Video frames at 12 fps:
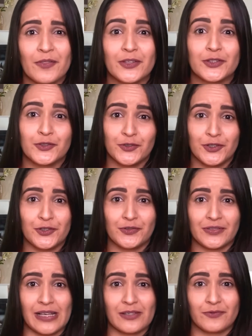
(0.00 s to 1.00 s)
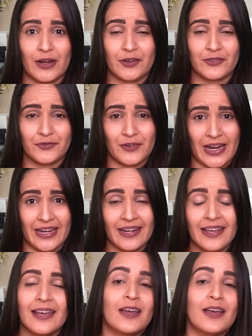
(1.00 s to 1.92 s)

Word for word: the two new sales records, right?